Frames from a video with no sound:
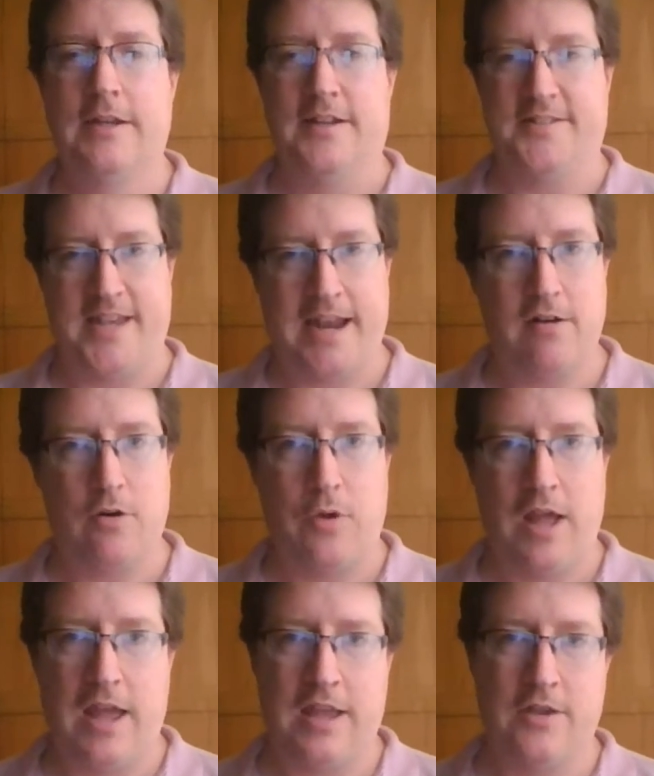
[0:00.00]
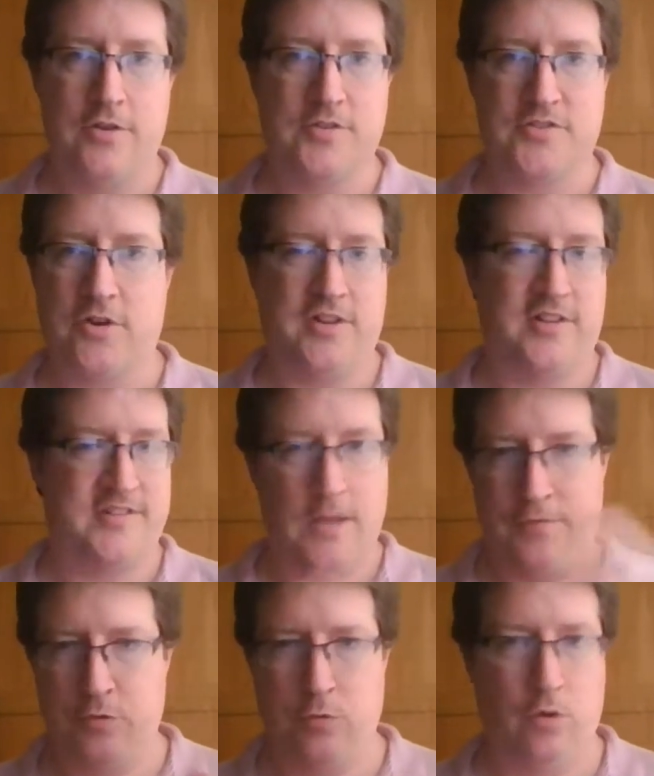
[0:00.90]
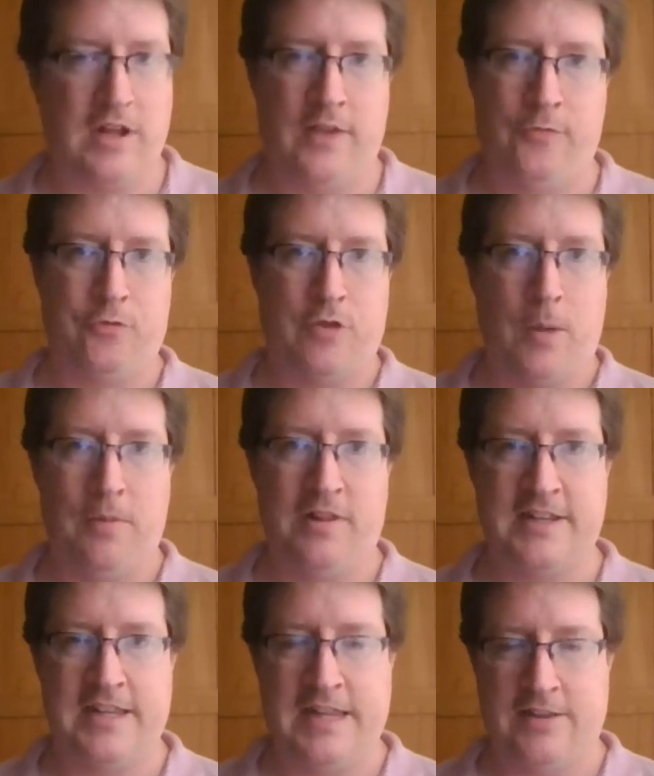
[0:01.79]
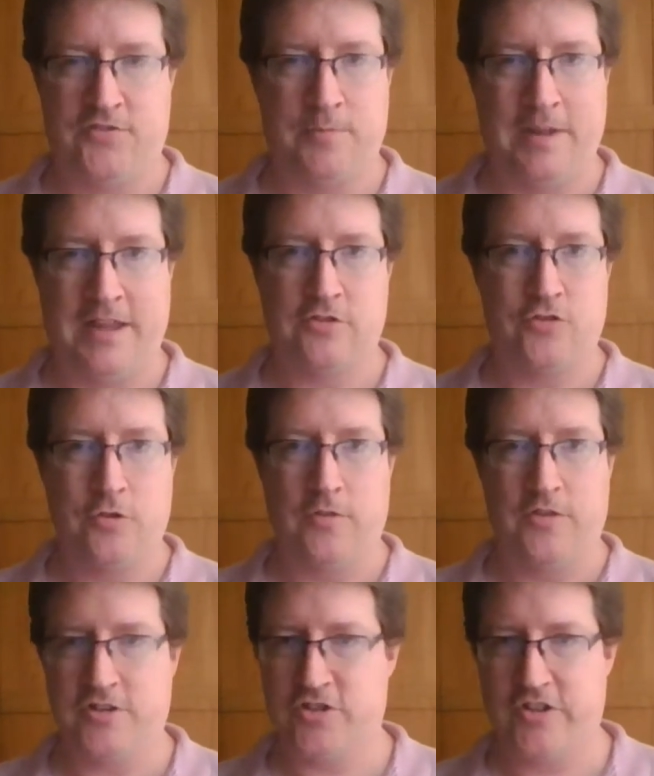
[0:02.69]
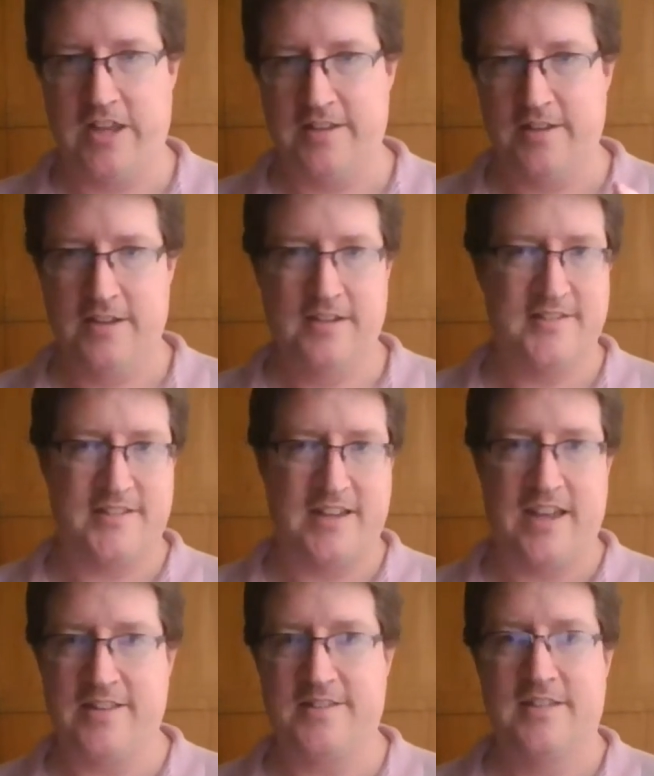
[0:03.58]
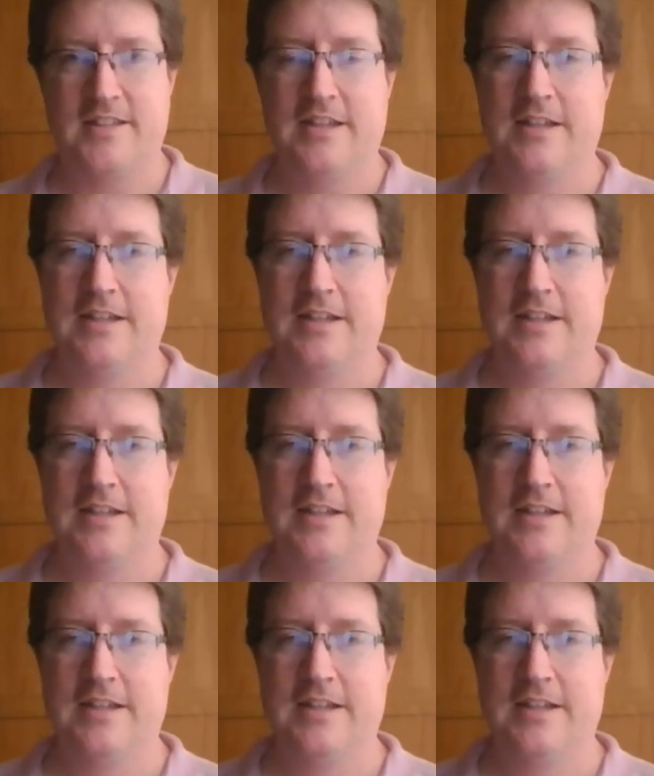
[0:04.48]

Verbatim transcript: a tearaway who's got herself into all kinds of trouble, and he has to make sure that she stays